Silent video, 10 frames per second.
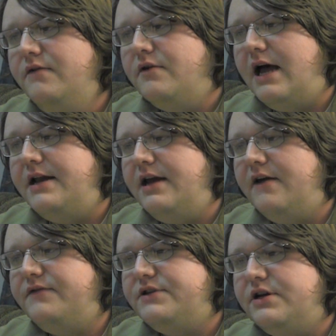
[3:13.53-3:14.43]
full high
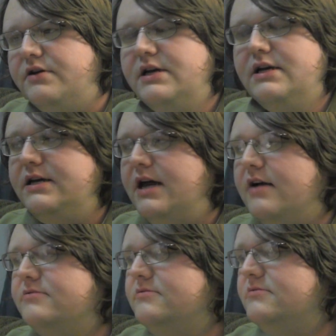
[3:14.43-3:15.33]
def. So
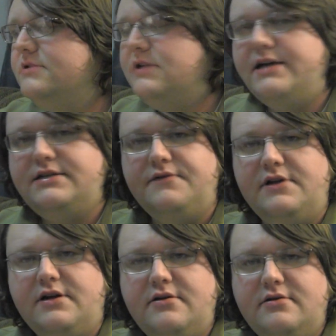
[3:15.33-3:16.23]
yeah, classic
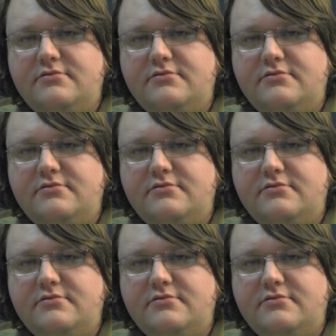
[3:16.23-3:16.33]
flick.